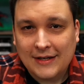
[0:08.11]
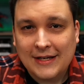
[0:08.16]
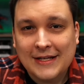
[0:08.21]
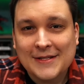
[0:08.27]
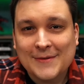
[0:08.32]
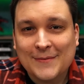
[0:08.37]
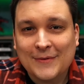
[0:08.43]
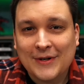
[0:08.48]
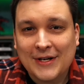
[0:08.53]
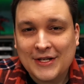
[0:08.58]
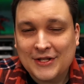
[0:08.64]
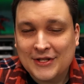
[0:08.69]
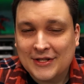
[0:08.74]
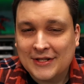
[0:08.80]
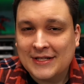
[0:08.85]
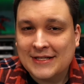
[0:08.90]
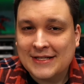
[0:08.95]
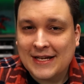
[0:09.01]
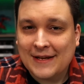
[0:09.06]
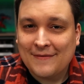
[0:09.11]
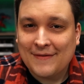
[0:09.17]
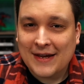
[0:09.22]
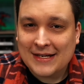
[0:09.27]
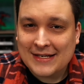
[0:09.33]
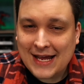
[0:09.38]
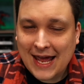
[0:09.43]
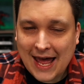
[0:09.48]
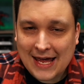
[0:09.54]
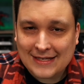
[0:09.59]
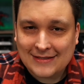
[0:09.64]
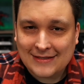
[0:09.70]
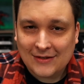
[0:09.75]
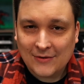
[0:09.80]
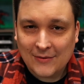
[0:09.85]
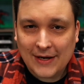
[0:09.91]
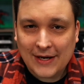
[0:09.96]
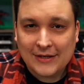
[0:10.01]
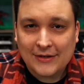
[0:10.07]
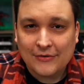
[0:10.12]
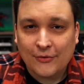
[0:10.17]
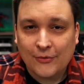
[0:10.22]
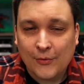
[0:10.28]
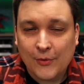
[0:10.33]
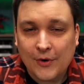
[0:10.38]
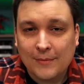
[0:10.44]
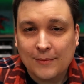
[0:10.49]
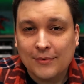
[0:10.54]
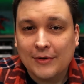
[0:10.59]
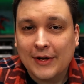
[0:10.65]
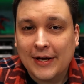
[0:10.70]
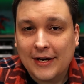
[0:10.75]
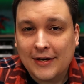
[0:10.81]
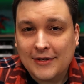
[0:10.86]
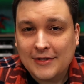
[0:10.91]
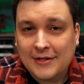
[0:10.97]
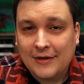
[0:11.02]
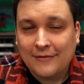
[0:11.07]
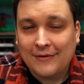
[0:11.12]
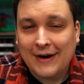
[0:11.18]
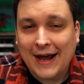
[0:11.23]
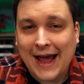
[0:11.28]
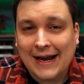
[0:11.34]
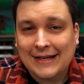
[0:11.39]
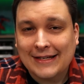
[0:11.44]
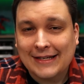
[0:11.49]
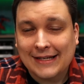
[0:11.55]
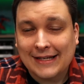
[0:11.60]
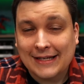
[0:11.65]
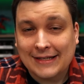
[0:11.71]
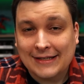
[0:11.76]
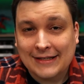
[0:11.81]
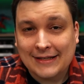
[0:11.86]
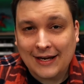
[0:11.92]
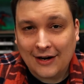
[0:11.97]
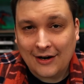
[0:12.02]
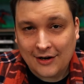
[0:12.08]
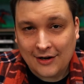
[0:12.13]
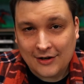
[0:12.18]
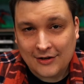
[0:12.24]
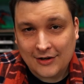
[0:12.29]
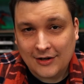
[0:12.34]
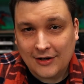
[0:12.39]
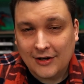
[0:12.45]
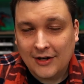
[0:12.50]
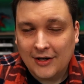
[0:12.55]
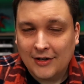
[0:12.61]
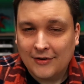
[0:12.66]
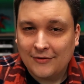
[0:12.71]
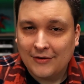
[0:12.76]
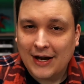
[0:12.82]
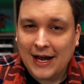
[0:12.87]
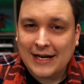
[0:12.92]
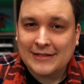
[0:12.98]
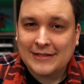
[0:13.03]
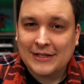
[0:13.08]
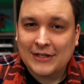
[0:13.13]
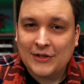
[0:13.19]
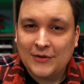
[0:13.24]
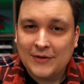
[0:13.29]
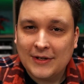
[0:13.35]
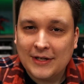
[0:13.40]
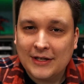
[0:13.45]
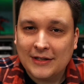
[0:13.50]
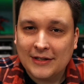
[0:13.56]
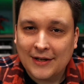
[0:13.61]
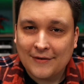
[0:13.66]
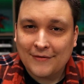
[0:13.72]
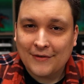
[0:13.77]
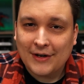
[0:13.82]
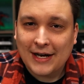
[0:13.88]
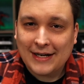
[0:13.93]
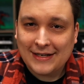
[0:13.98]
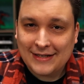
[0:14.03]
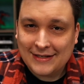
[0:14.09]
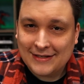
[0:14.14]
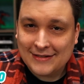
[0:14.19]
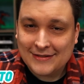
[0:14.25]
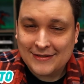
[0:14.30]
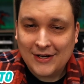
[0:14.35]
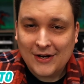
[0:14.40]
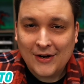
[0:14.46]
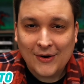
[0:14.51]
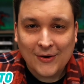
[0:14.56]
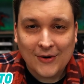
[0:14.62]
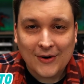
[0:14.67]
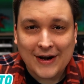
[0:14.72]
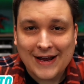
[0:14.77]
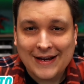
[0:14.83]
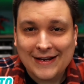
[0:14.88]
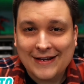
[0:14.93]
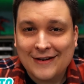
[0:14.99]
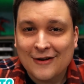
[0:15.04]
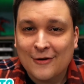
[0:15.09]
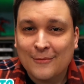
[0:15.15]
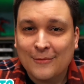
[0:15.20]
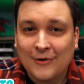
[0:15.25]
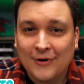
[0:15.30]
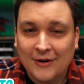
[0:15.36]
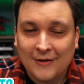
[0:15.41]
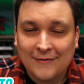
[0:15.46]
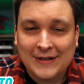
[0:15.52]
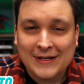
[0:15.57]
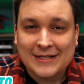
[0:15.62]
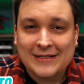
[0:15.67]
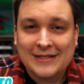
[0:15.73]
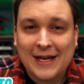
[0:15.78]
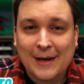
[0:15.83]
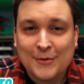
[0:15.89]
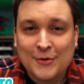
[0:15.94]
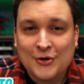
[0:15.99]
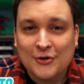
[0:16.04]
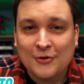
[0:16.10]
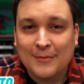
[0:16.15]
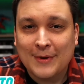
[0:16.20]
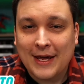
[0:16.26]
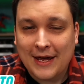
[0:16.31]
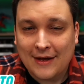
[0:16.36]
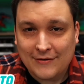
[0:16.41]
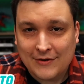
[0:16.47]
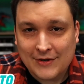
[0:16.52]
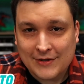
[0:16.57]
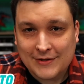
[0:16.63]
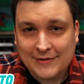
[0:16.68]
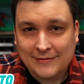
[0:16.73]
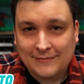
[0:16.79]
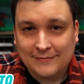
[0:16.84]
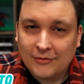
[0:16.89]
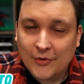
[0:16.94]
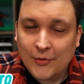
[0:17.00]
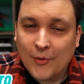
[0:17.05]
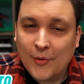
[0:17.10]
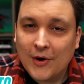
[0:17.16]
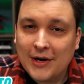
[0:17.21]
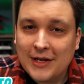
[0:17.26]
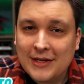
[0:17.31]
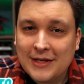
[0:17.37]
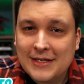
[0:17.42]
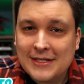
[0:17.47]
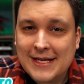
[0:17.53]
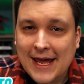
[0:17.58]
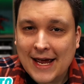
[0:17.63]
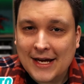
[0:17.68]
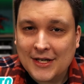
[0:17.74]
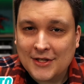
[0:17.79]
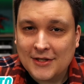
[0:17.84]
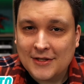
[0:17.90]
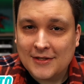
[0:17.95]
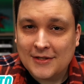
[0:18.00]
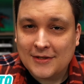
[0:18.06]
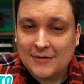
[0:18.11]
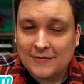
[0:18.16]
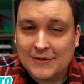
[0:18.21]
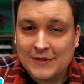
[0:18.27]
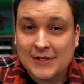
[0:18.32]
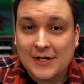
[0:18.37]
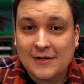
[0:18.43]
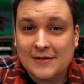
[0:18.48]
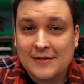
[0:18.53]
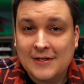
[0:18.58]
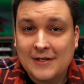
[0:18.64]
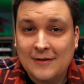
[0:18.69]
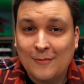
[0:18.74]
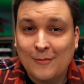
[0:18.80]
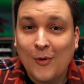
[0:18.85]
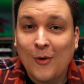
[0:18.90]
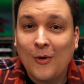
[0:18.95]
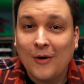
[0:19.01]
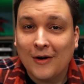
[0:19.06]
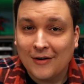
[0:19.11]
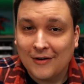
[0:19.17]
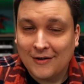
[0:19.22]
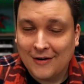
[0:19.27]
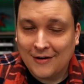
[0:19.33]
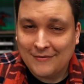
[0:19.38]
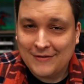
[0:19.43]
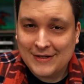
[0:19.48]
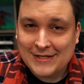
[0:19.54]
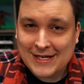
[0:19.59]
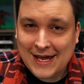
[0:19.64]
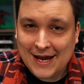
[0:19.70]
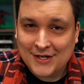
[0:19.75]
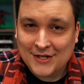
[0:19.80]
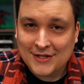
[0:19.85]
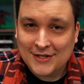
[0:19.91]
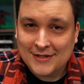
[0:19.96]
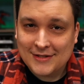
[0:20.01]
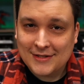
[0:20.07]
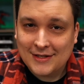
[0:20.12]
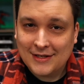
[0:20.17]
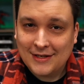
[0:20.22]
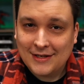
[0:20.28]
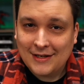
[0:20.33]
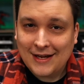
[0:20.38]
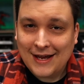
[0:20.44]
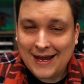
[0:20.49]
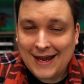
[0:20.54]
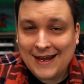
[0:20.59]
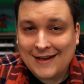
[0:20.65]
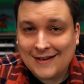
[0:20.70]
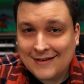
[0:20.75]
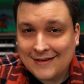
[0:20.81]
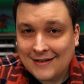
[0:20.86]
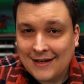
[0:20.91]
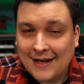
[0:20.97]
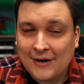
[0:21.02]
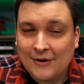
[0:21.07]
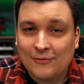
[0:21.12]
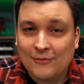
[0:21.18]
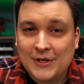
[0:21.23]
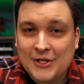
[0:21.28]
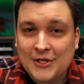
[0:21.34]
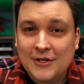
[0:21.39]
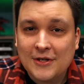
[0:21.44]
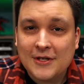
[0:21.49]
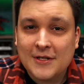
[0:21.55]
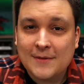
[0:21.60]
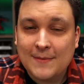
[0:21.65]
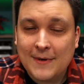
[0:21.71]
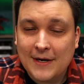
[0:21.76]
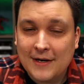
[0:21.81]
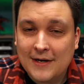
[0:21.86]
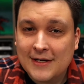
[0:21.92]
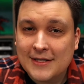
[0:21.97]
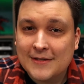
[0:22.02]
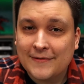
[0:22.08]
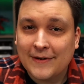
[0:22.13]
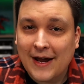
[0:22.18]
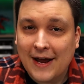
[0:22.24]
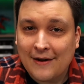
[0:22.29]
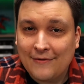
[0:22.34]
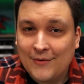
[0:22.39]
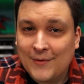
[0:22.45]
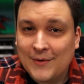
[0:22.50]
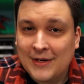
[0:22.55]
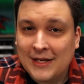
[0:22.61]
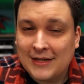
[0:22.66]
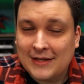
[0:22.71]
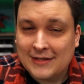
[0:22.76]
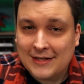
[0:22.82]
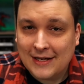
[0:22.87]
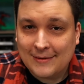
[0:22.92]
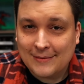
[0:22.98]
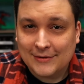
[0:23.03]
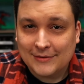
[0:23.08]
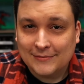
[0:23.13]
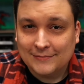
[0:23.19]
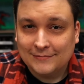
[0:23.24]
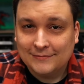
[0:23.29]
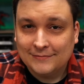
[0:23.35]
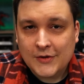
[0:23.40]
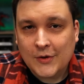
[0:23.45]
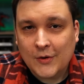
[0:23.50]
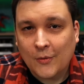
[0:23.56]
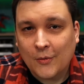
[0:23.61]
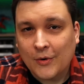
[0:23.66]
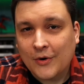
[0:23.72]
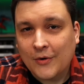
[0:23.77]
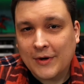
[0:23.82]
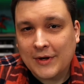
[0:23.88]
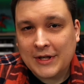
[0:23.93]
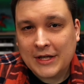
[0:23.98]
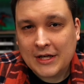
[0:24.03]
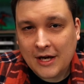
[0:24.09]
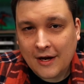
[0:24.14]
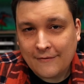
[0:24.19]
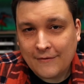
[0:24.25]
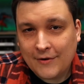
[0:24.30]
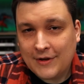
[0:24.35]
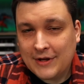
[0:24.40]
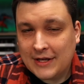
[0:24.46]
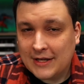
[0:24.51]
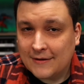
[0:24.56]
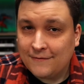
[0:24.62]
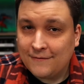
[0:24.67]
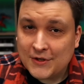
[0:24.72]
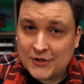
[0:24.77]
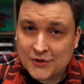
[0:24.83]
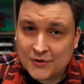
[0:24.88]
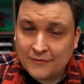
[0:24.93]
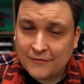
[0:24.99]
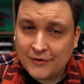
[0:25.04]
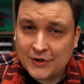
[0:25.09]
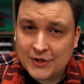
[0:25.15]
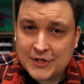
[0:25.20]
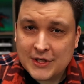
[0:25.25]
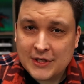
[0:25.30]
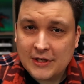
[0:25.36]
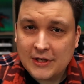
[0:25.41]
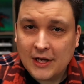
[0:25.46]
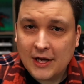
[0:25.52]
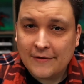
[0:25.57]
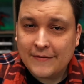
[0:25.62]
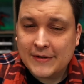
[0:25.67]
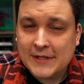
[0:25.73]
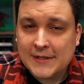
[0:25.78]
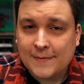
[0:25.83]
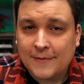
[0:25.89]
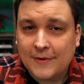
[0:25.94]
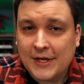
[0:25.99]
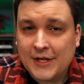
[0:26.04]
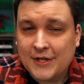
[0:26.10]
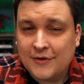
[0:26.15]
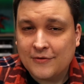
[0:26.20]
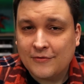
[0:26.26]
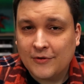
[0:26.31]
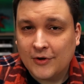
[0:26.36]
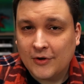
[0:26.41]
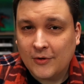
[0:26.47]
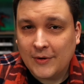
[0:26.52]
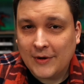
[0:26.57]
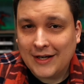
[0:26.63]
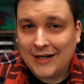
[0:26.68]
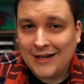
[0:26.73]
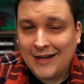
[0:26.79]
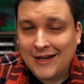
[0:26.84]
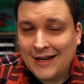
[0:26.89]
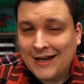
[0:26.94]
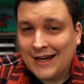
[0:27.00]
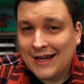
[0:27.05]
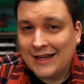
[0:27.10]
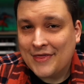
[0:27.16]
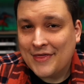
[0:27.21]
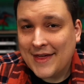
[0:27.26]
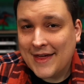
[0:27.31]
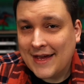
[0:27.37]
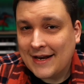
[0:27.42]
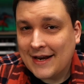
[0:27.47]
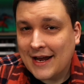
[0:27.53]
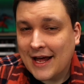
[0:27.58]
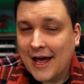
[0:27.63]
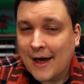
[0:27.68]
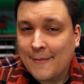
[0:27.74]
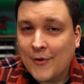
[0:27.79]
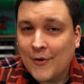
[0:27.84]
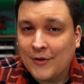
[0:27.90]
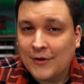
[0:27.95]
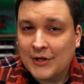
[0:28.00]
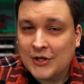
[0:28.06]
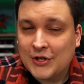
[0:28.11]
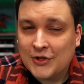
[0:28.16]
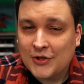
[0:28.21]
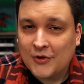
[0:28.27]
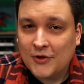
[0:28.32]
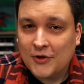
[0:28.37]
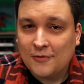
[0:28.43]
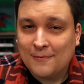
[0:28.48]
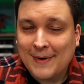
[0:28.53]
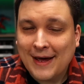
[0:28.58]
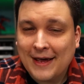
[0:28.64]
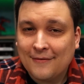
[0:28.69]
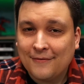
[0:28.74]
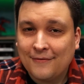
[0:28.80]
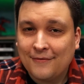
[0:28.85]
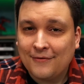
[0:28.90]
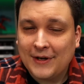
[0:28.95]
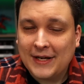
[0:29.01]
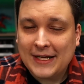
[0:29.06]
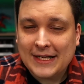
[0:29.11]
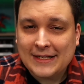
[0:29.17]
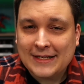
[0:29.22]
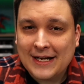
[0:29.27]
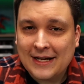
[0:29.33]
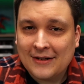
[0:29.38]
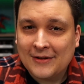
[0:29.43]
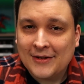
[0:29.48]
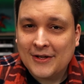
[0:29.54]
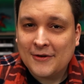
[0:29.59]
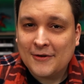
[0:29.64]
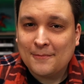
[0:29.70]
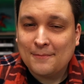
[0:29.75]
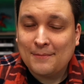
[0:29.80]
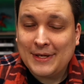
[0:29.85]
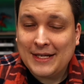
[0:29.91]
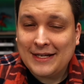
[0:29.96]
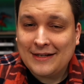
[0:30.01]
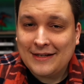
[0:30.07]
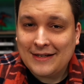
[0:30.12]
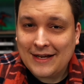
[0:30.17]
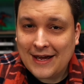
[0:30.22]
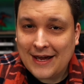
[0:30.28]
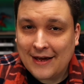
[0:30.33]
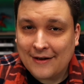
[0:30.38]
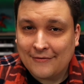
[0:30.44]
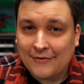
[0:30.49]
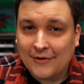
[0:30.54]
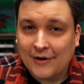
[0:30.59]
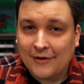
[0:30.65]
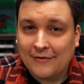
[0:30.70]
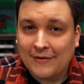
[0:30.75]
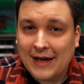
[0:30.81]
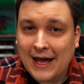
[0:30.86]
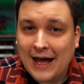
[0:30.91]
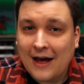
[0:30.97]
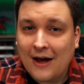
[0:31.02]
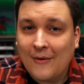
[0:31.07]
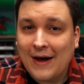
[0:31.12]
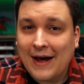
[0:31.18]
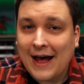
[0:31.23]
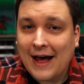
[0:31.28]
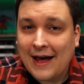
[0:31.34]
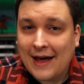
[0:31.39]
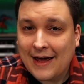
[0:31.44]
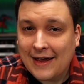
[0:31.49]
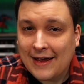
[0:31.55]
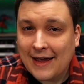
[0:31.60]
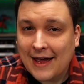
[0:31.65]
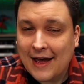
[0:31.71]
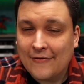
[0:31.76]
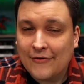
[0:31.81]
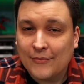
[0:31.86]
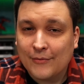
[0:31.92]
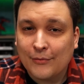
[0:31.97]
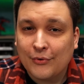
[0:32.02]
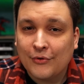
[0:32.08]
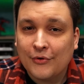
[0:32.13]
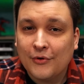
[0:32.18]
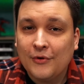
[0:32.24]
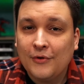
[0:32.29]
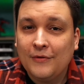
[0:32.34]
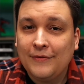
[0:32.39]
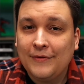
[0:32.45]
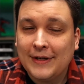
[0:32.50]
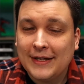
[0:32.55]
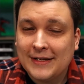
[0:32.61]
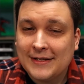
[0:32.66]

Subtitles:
Inspiration is a fantastic way to reward players for acting in character, for executing clever ideas, or any number of exceptional behaviors. Rewarding these actions results in more of these actions and a richer experience for everyone at the table. So we're going to cover the official version of inspiration real quick, and then I'm going to show you my free to download PDF of how I have improved